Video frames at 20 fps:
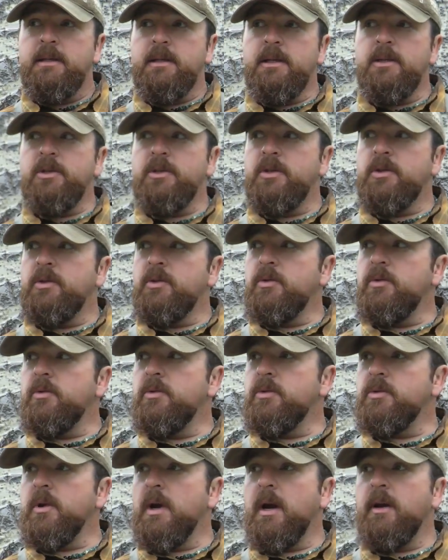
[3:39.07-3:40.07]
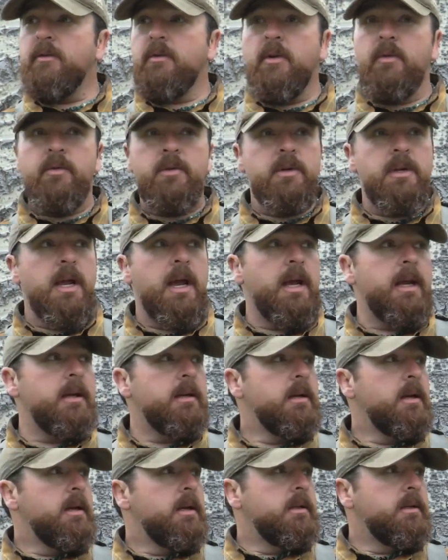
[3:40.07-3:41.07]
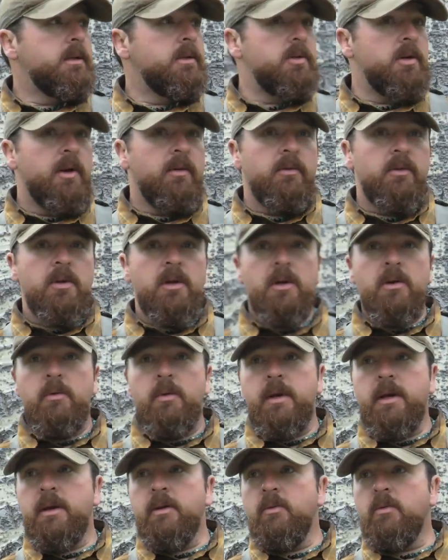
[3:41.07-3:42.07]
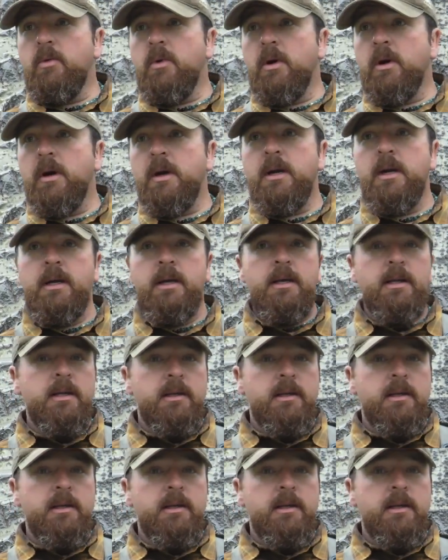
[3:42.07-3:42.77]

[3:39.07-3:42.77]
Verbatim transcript: Did you drive overnight? Did you have a long week at work?